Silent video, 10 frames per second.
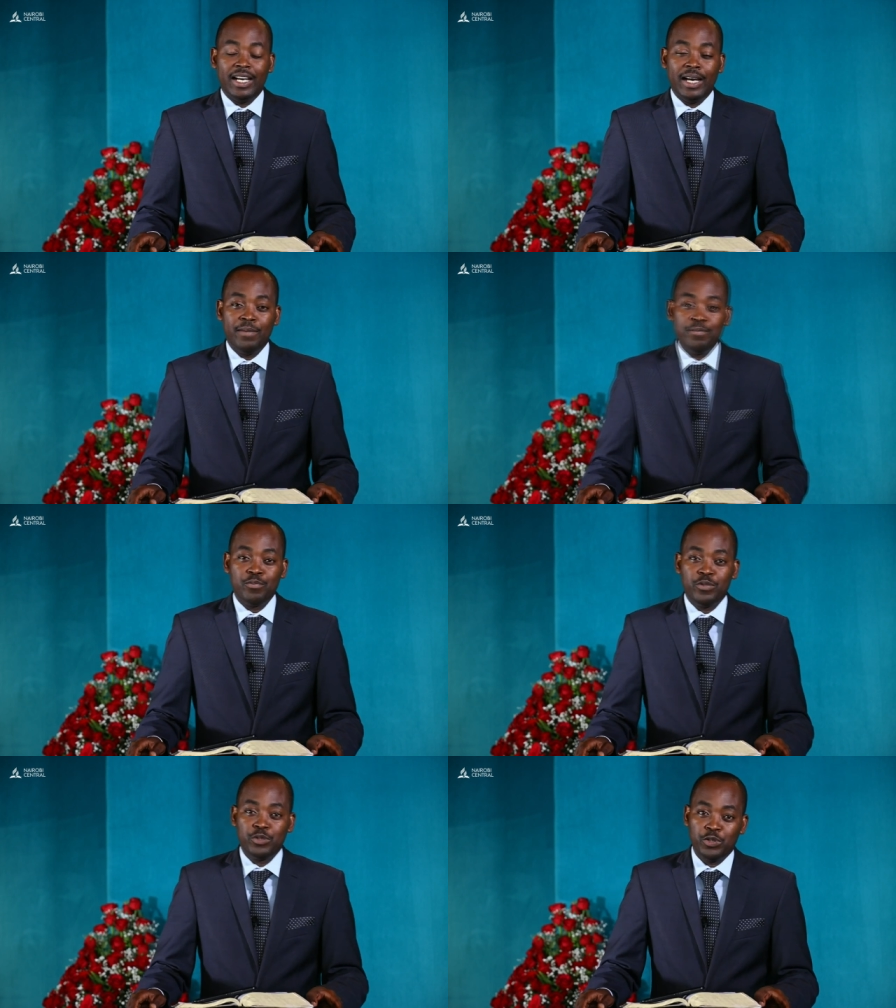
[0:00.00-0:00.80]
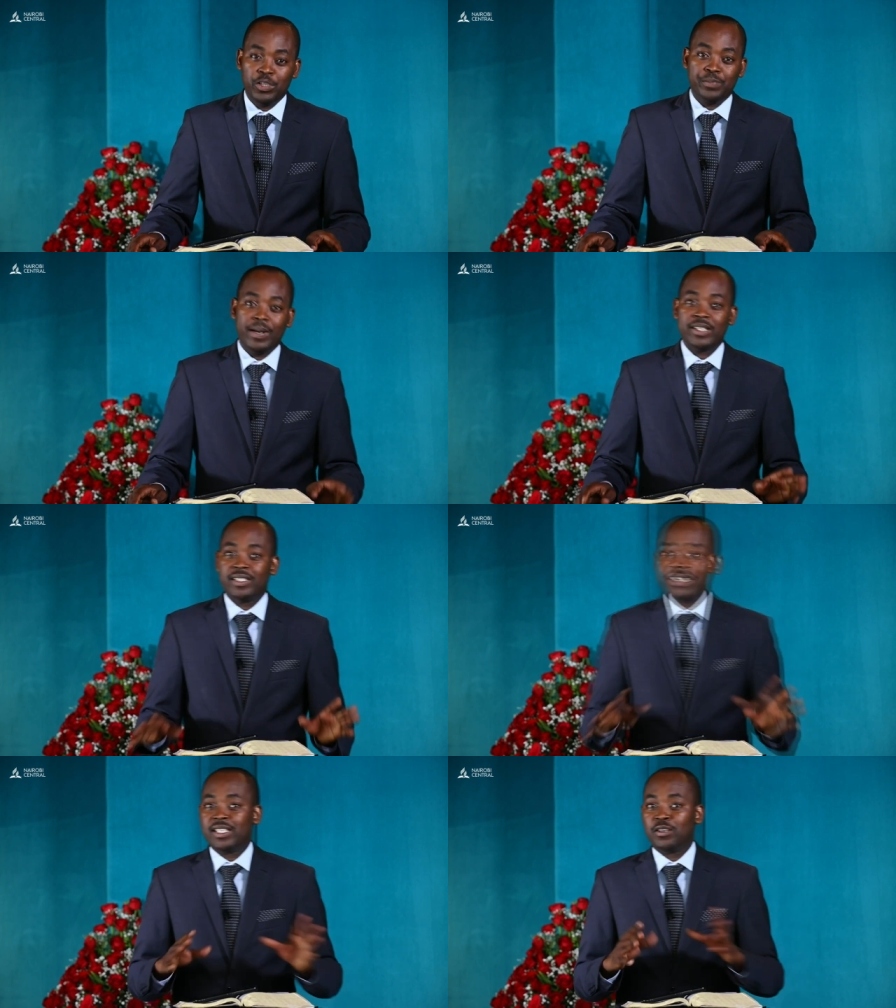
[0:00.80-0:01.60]
Um, you know, as
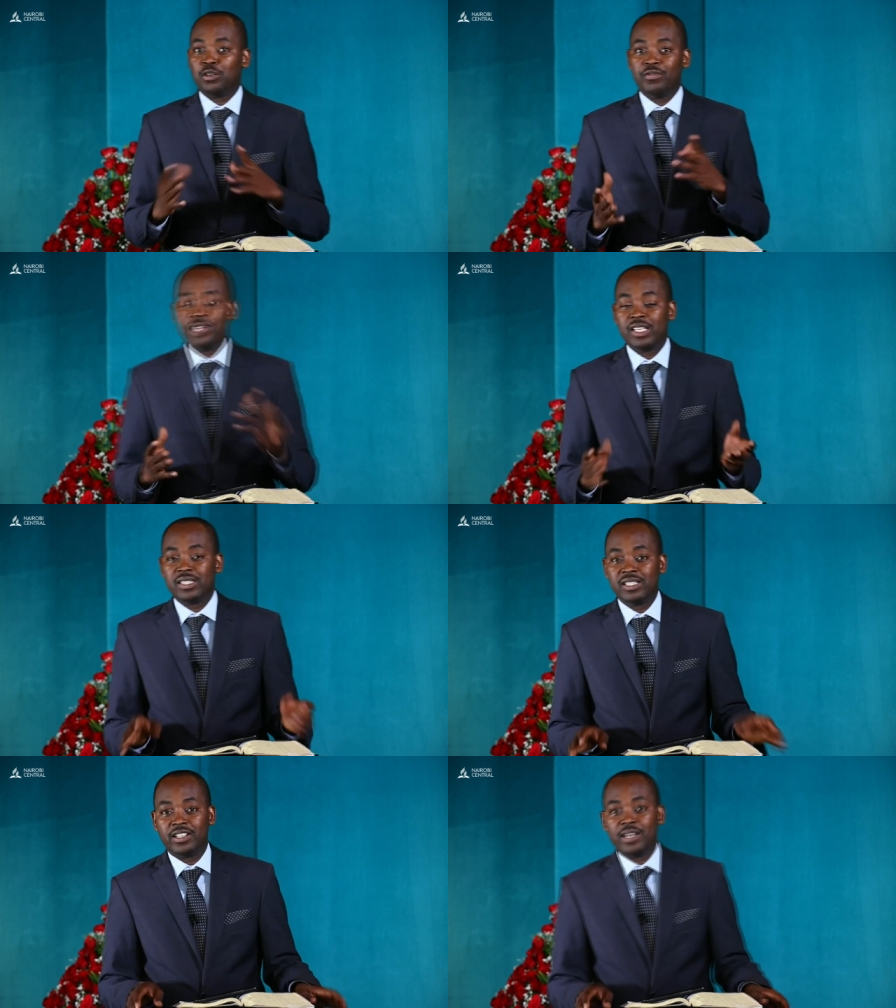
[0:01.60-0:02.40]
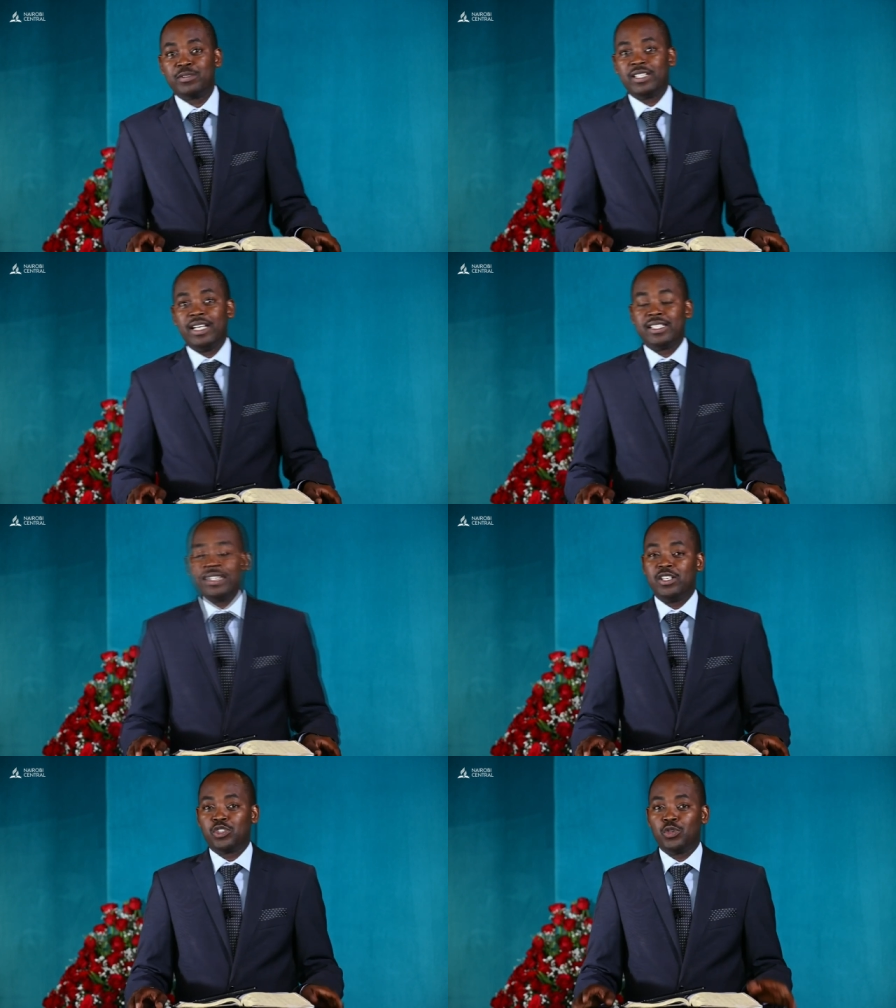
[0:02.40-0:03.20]
pastors, a lot of things interrupt
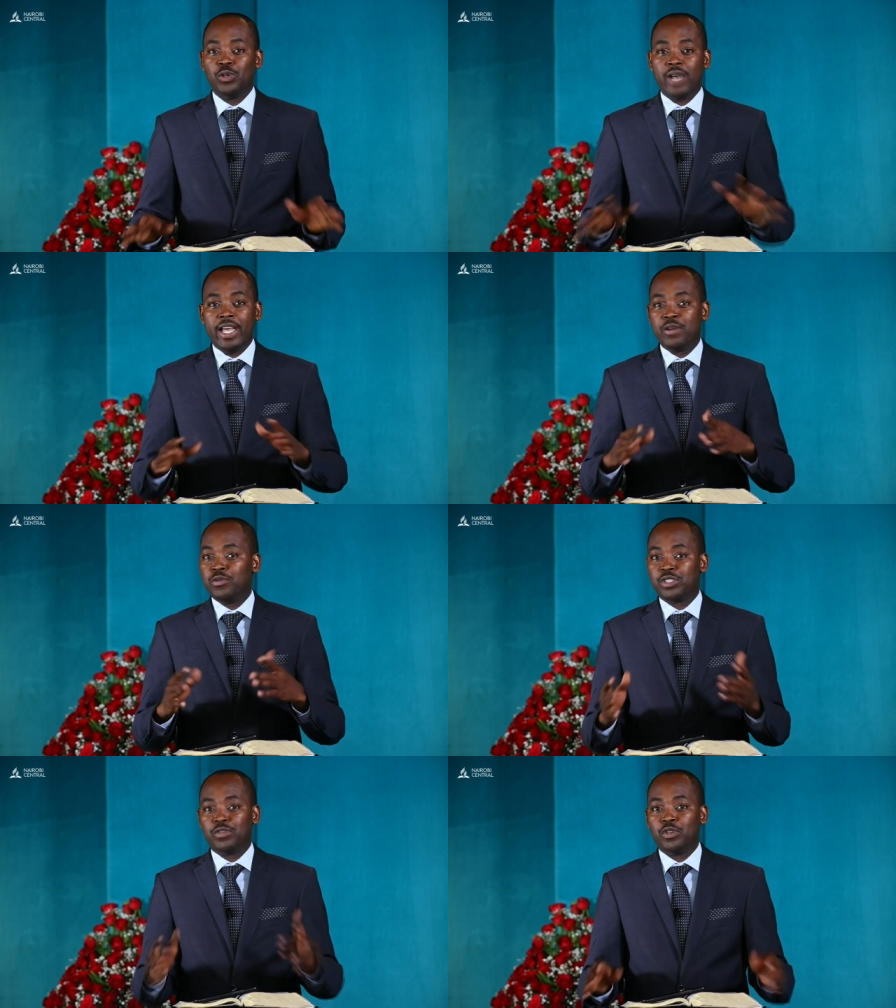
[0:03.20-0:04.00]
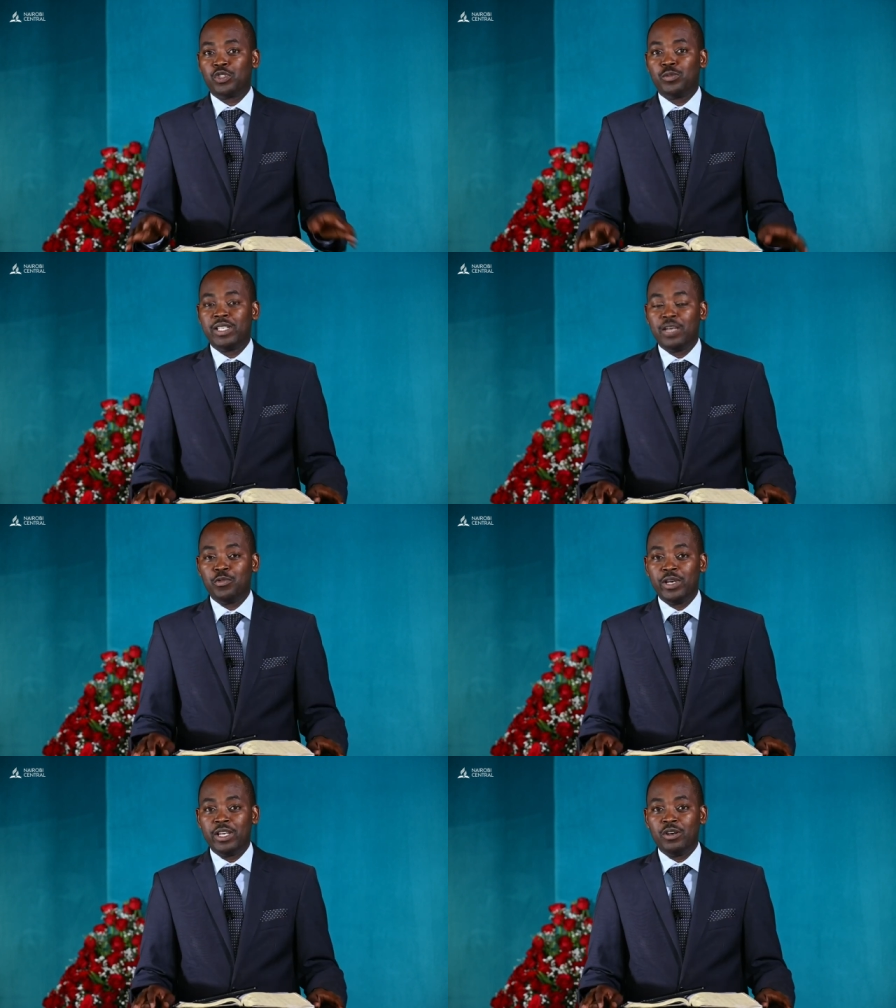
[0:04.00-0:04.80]
us, and so I was forced to be
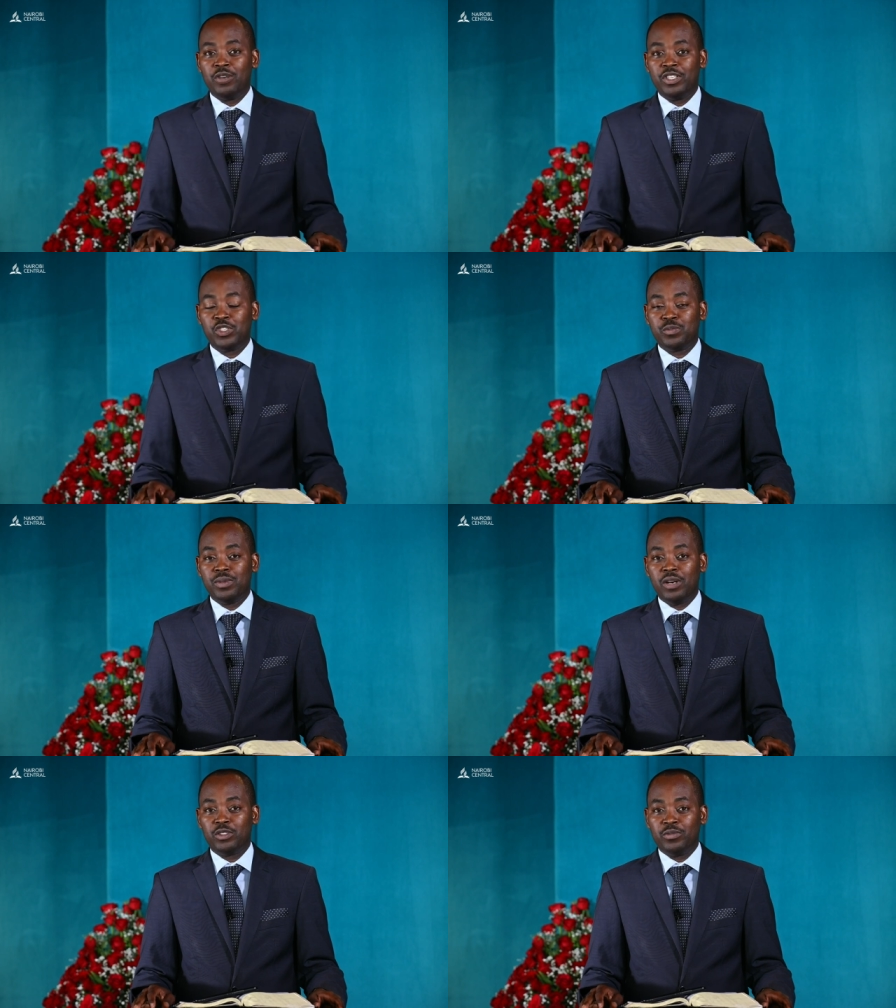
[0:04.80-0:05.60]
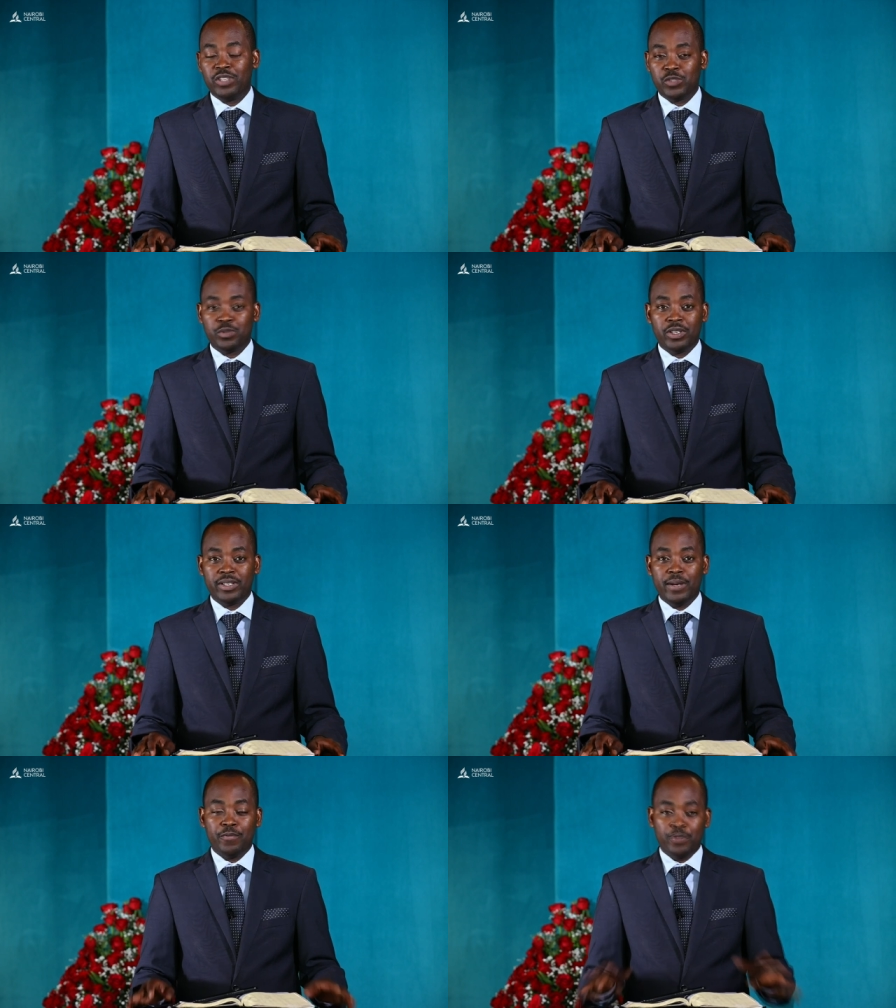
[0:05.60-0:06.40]
away of this, out of this
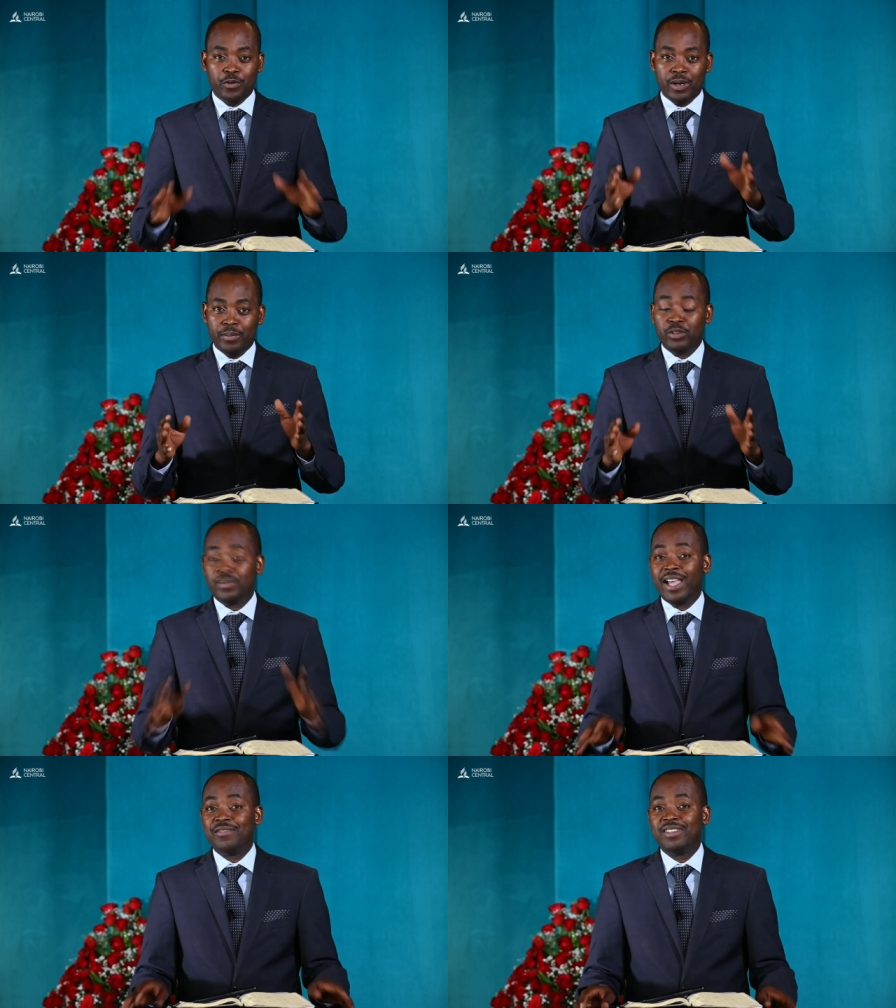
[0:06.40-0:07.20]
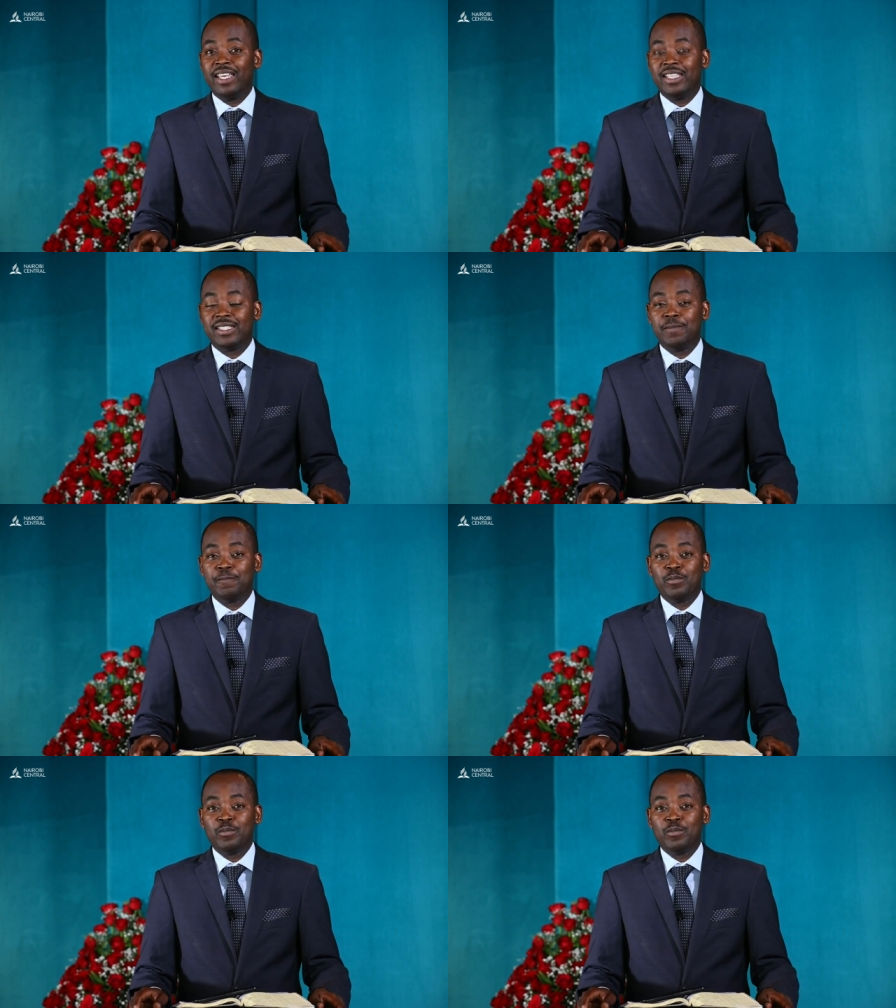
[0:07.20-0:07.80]
program for about five days.